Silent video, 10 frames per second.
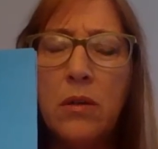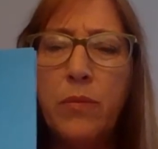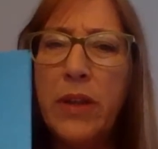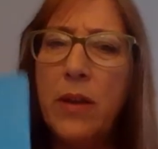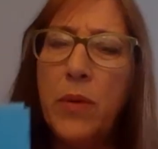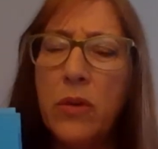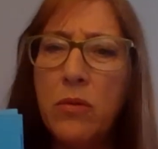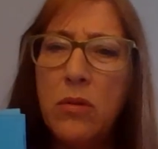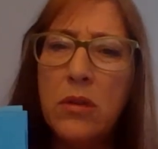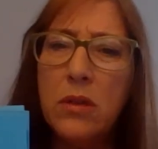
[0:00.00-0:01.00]
But they're both
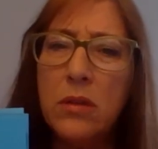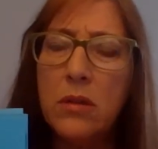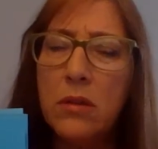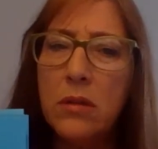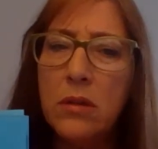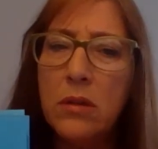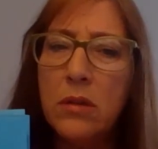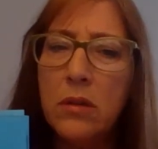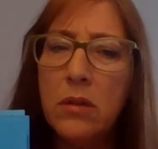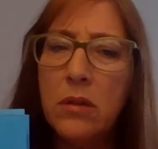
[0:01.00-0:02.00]
quarters.
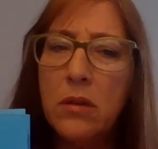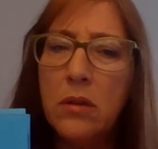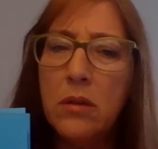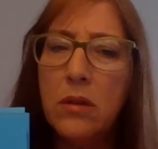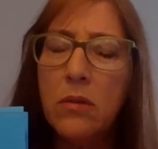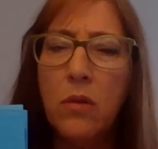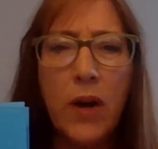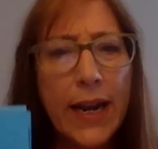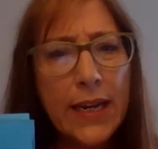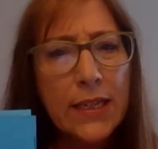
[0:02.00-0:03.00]

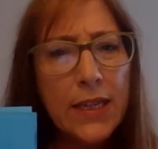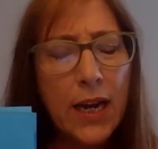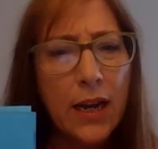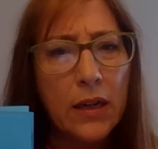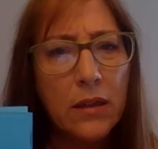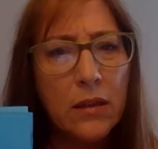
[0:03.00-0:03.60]
Why is that?